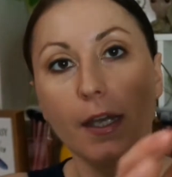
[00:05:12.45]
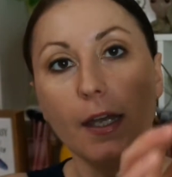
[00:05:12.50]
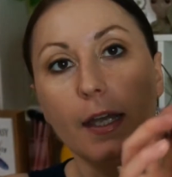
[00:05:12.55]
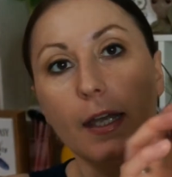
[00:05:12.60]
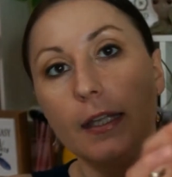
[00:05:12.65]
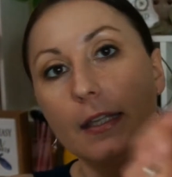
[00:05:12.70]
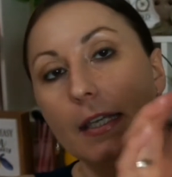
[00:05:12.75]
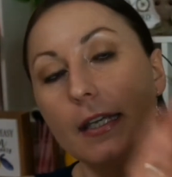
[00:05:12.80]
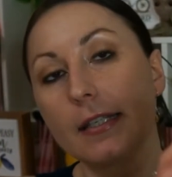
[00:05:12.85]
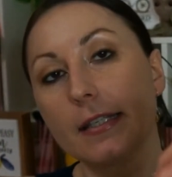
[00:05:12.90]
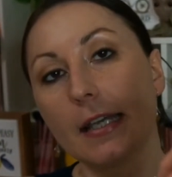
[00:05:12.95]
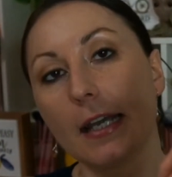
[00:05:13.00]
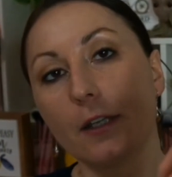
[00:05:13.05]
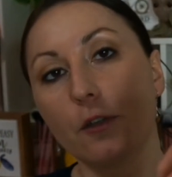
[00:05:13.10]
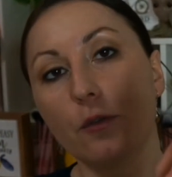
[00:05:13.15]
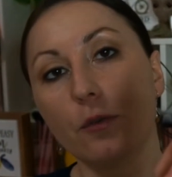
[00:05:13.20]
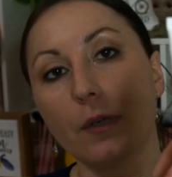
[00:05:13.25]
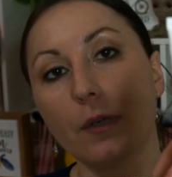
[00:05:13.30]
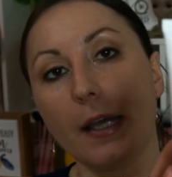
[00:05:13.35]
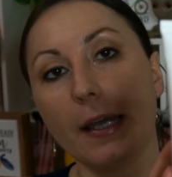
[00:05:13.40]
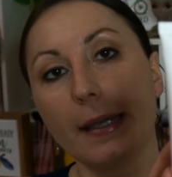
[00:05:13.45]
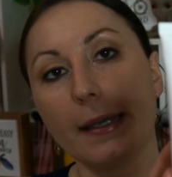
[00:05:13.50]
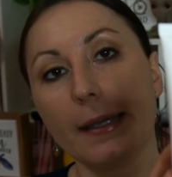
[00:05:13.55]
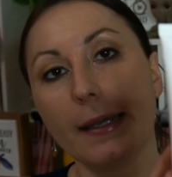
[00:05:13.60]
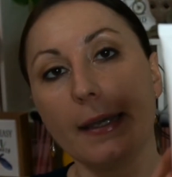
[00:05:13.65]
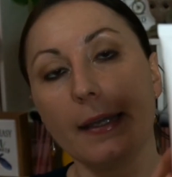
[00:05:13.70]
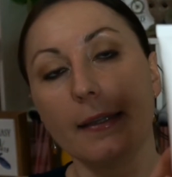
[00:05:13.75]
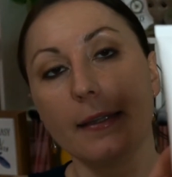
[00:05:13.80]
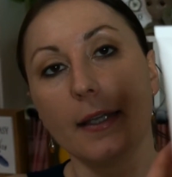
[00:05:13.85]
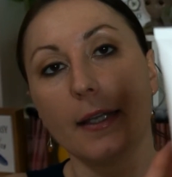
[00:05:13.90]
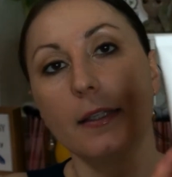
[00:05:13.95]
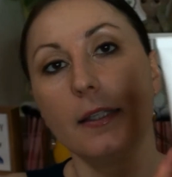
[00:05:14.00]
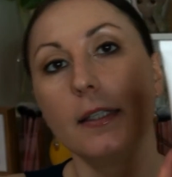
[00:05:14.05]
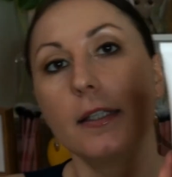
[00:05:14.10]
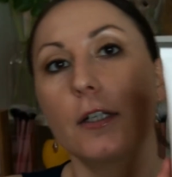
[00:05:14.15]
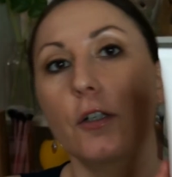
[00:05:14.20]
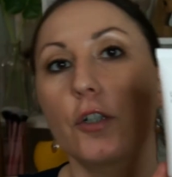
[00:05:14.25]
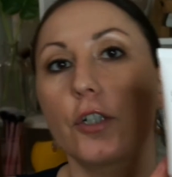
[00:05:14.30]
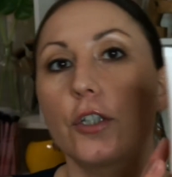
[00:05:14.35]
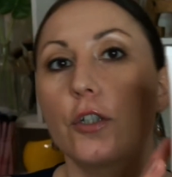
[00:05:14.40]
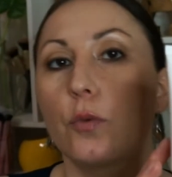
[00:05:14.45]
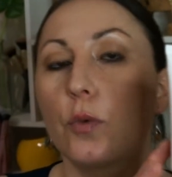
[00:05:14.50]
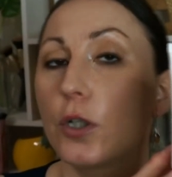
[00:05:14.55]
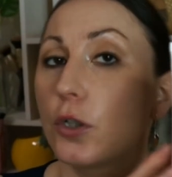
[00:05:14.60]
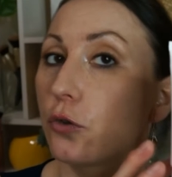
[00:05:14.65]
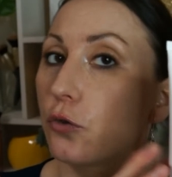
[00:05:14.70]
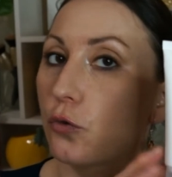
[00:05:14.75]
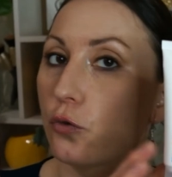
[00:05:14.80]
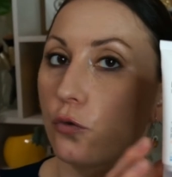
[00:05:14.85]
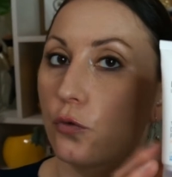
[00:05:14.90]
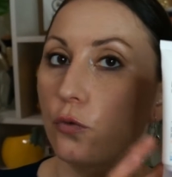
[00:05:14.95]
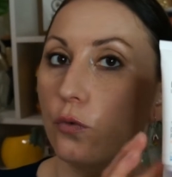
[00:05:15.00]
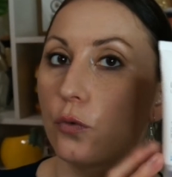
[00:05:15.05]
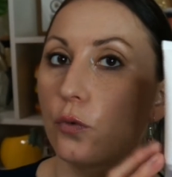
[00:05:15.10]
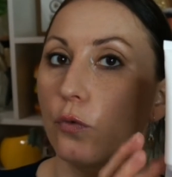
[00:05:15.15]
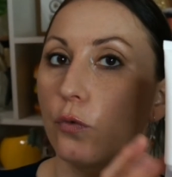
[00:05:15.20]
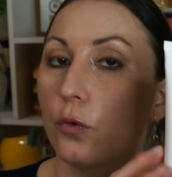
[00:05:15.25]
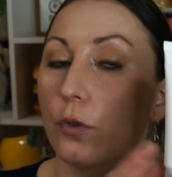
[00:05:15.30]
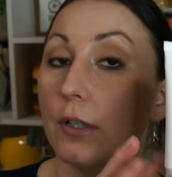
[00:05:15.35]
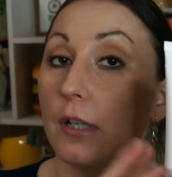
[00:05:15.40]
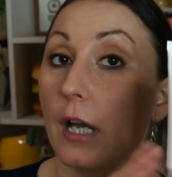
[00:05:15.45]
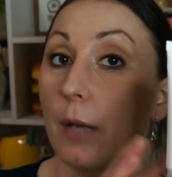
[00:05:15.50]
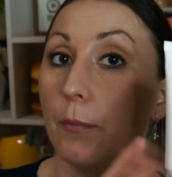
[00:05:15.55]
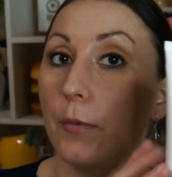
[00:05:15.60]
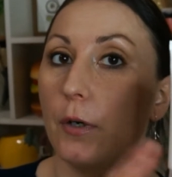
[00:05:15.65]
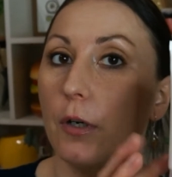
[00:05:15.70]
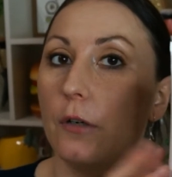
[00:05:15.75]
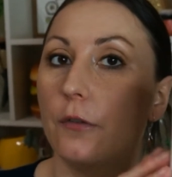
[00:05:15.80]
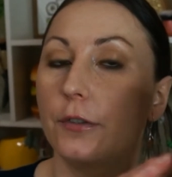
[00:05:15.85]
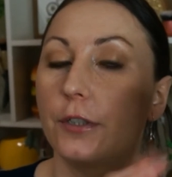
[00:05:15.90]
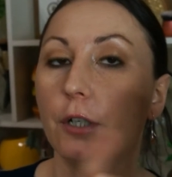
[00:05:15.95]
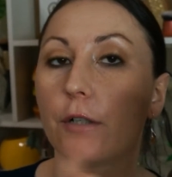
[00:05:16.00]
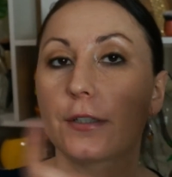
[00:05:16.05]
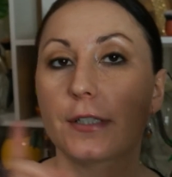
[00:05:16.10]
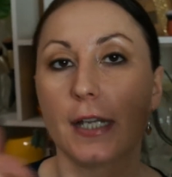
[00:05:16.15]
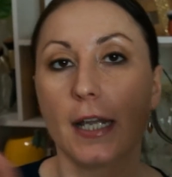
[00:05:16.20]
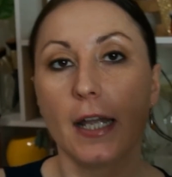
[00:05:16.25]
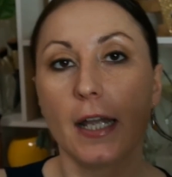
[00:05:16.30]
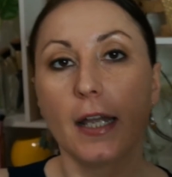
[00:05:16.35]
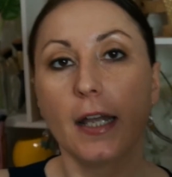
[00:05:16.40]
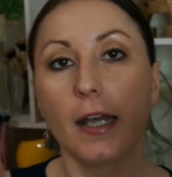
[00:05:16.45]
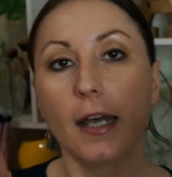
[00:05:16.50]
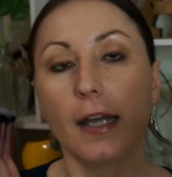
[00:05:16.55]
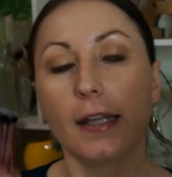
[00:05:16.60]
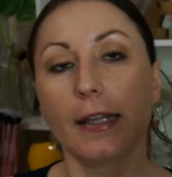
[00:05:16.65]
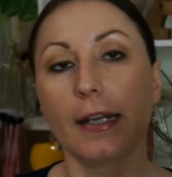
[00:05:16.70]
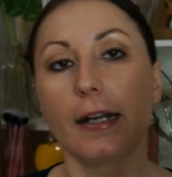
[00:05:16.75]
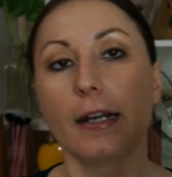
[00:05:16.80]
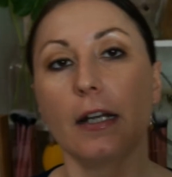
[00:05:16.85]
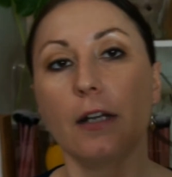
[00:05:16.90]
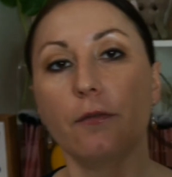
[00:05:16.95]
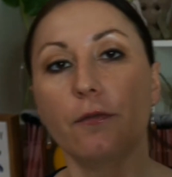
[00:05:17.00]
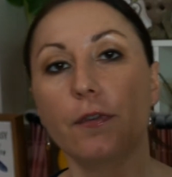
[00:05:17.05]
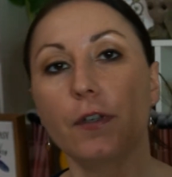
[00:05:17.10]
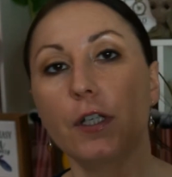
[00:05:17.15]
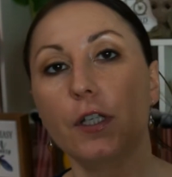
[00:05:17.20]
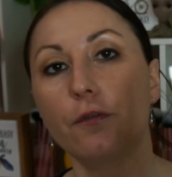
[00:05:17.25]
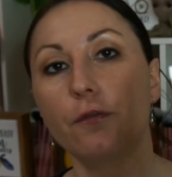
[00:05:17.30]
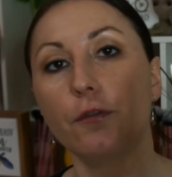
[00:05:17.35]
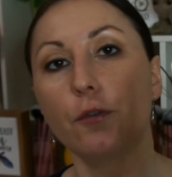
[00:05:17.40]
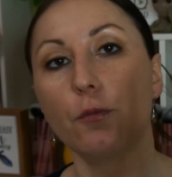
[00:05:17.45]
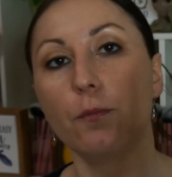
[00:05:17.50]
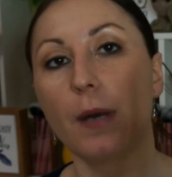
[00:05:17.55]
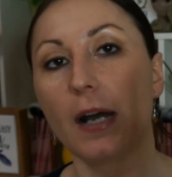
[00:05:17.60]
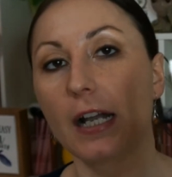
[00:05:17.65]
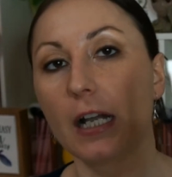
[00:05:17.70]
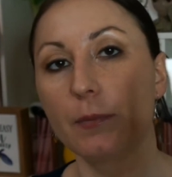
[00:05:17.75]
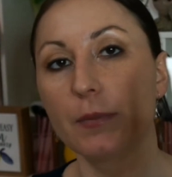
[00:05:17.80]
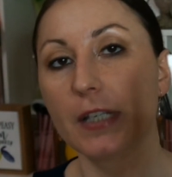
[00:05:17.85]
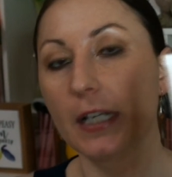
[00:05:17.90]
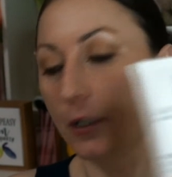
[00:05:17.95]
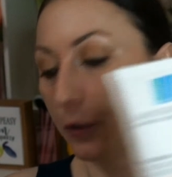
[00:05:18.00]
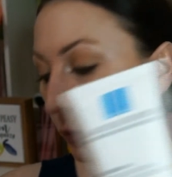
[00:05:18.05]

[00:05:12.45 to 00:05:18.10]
And yes, I do like it. I think I already went through a couple of those, and I have a few backups as